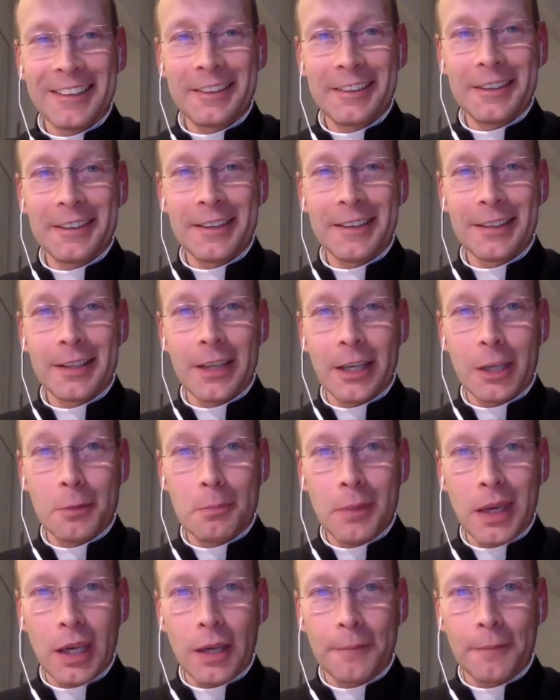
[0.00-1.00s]
right?
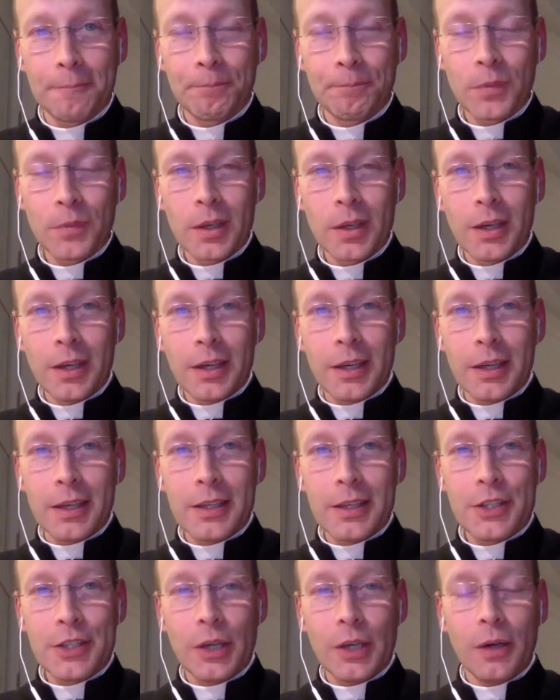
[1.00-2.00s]
Like me.
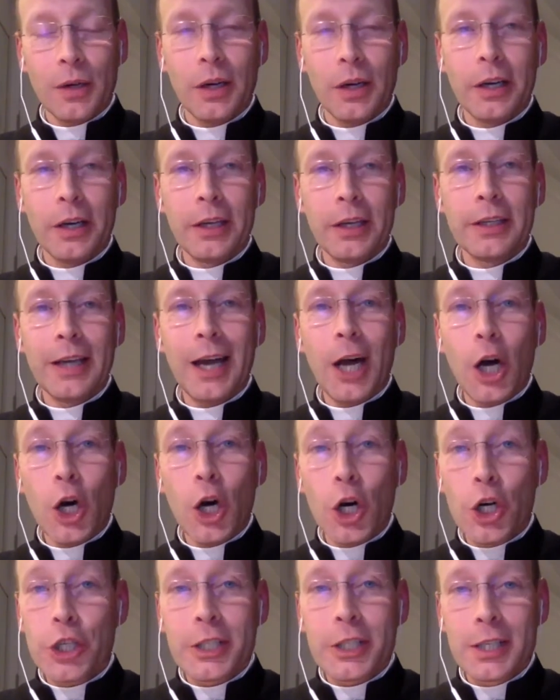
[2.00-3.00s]
Okay? So in a
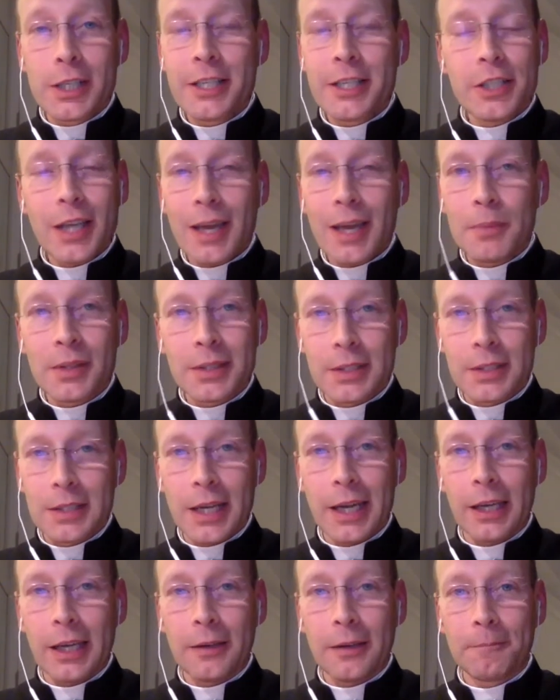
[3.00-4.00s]
hot summer
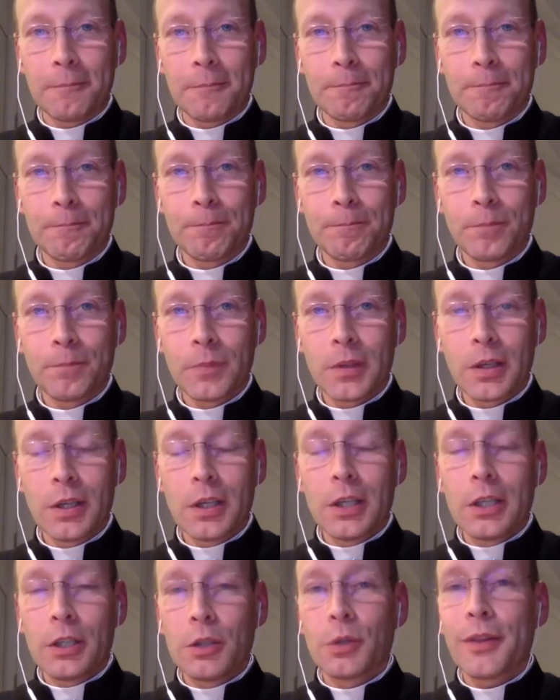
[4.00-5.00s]
day,
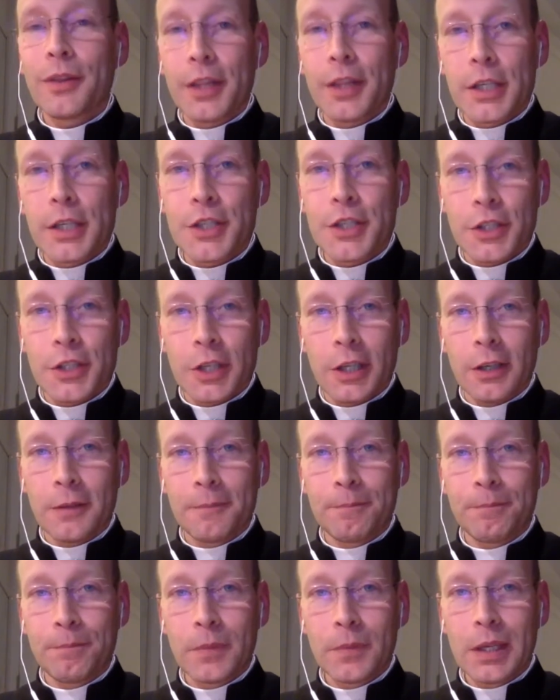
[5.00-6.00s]
you're thirsty.
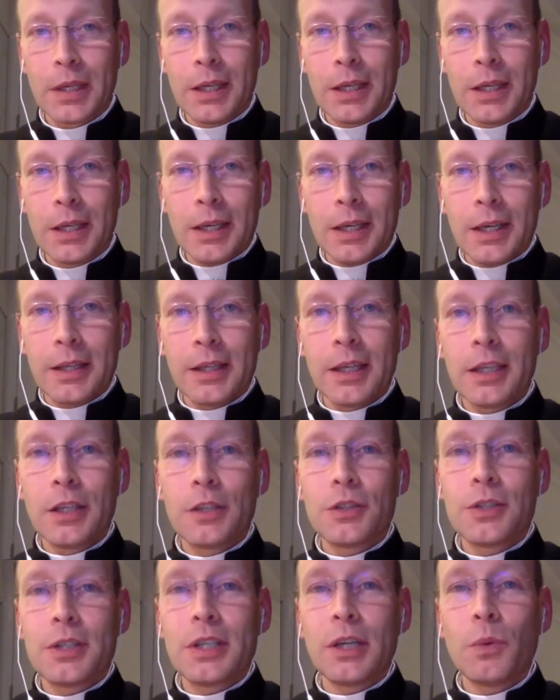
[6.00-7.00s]
And then
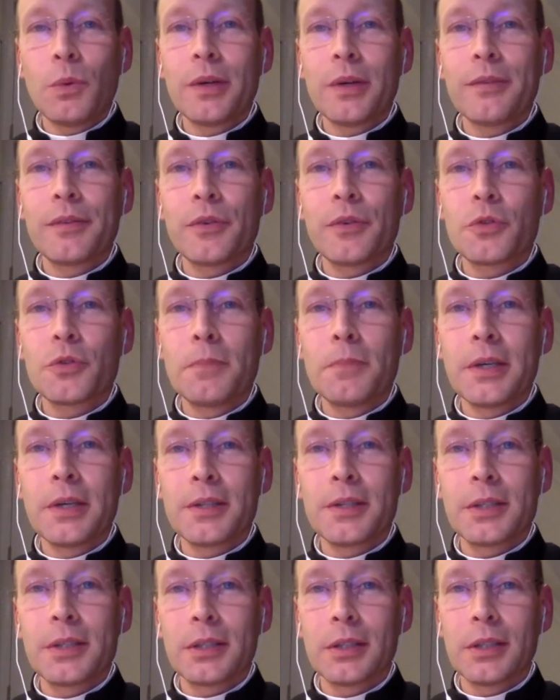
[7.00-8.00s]
you see one of those
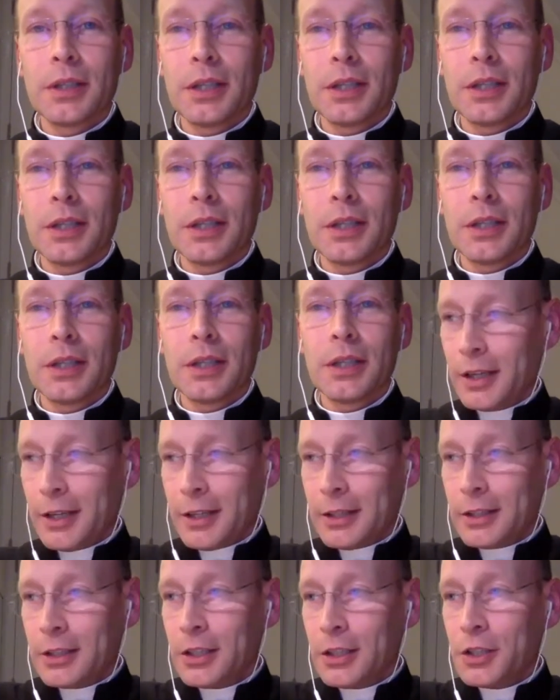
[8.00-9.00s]
beers that,
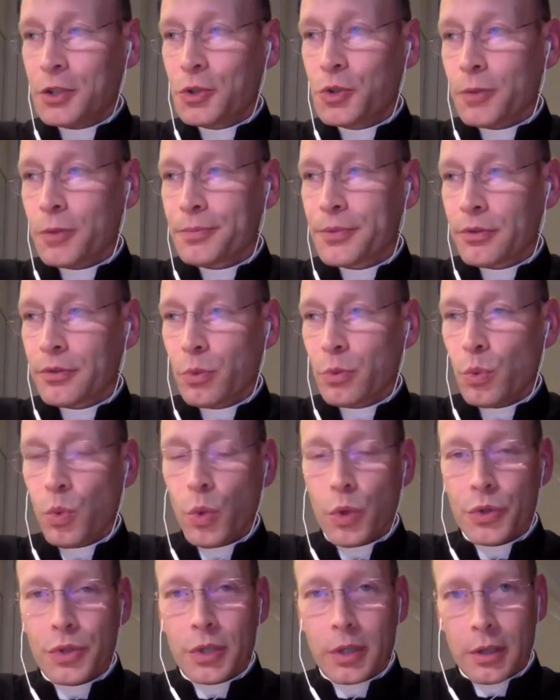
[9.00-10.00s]
the drops of
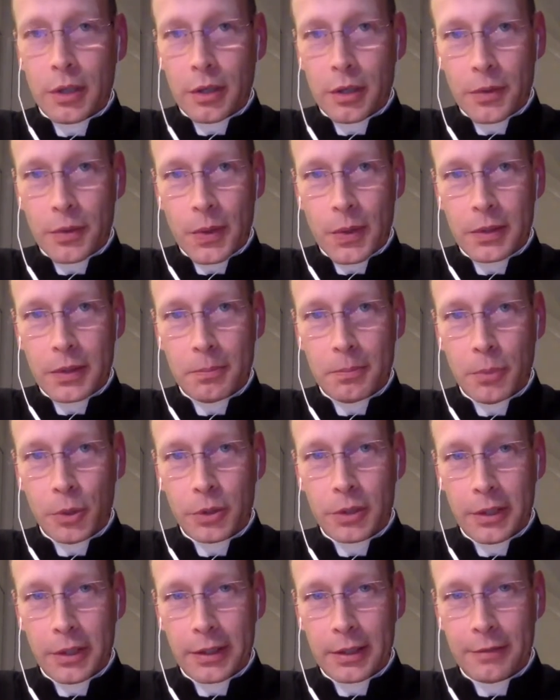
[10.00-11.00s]
water around the
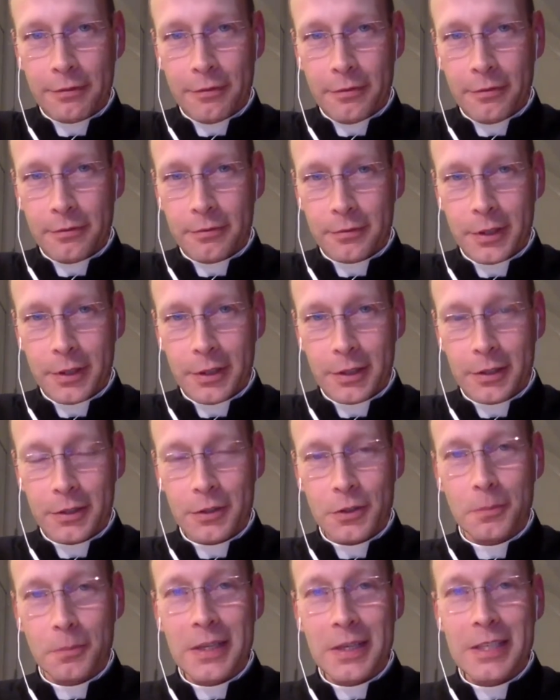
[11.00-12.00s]
bottle, like,
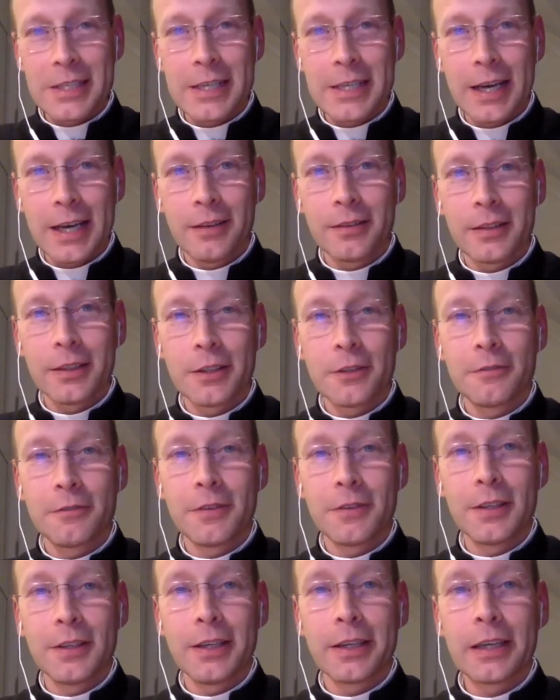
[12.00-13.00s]
dropping down, and you
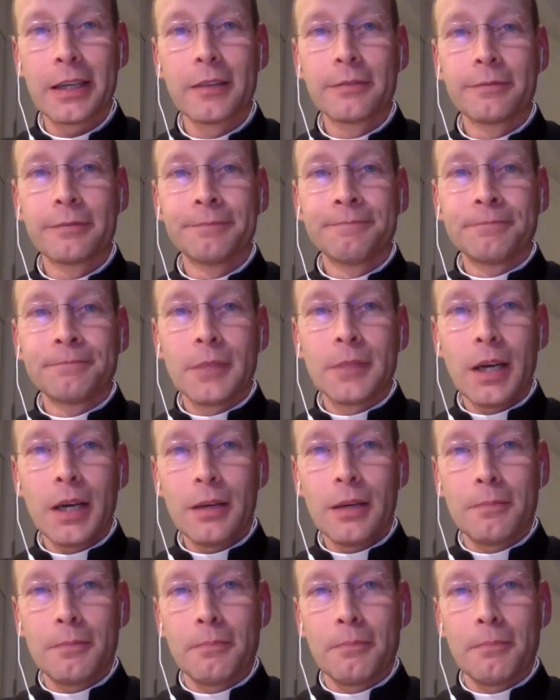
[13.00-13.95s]
feel like, oh